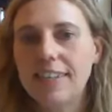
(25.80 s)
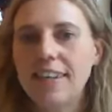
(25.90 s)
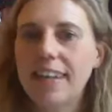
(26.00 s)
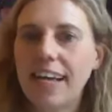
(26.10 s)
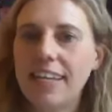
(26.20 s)

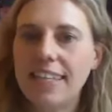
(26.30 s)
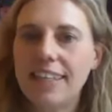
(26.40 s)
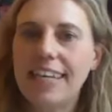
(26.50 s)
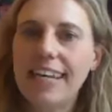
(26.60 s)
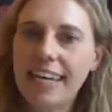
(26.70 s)
That's in
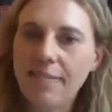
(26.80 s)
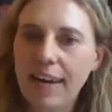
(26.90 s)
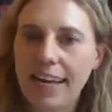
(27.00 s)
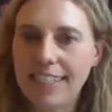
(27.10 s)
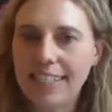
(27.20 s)
the
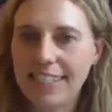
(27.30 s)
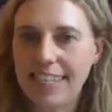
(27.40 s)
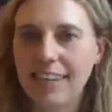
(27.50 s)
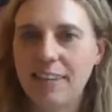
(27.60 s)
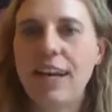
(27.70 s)
evening, isn't
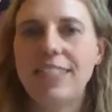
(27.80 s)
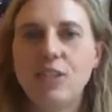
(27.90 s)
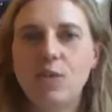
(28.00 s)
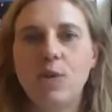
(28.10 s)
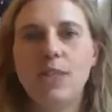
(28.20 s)
it? Getting
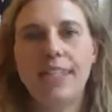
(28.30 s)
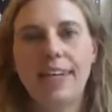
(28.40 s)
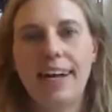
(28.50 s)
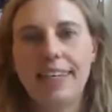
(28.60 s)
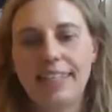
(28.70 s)
towards
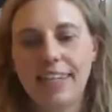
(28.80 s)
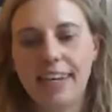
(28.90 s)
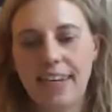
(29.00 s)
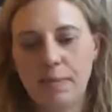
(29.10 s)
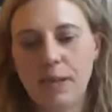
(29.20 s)
night
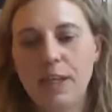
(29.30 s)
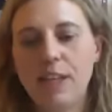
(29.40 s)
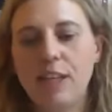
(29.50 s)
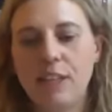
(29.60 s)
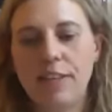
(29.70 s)
time.
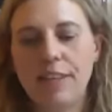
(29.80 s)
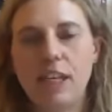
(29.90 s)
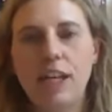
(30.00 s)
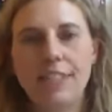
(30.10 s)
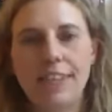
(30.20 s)
So there's
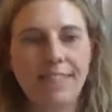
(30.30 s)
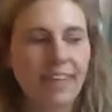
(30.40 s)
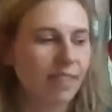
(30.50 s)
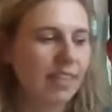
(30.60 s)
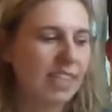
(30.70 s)
lots of
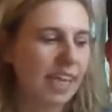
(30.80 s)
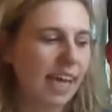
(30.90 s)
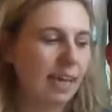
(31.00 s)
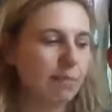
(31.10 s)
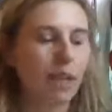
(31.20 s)
different
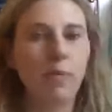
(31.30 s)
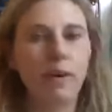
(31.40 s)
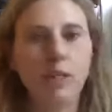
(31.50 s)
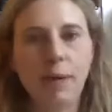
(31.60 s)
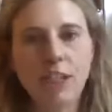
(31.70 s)
times, and we're
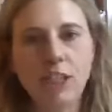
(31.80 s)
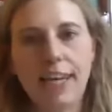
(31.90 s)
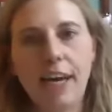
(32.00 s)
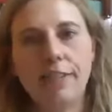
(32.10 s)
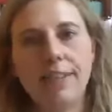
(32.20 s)
especially
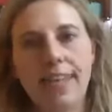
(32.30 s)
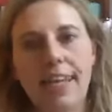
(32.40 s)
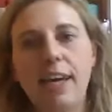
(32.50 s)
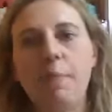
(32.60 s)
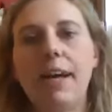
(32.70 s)
going to
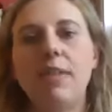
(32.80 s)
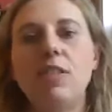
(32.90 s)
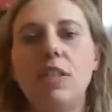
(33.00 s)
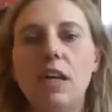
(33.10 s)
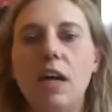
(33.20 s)
think about
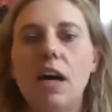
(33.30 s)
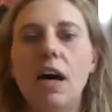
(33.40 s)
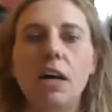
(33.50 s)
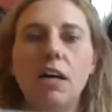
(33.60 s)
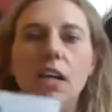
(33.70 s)

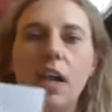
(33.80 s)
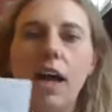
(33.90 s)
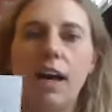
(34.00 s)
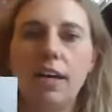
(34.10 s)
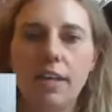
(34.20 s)
our
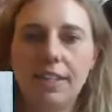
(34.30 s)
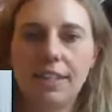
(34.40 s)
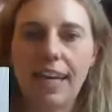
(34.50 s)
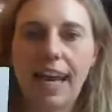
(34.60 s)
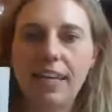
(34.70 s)
clock
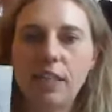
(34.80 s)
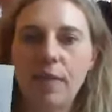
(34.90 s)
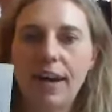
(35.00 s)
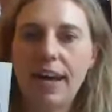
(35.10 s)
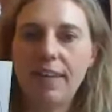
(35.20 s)
today. So
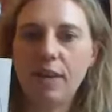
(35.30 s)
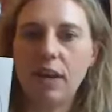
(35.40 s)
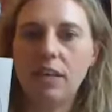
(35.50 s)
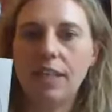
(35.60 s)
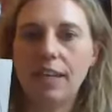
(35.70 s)
I've
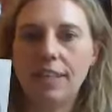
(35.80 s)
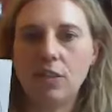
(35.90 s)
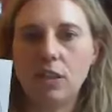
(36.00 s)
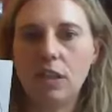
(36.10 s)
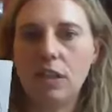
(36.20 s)
got a
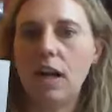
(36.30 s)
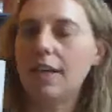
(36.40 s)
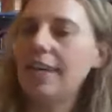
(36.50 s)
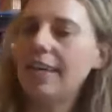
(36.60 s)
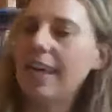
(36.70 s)
little clock
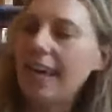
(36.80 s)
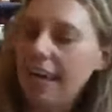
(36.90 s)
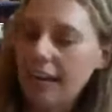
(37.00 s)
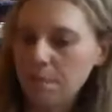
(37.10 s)
here,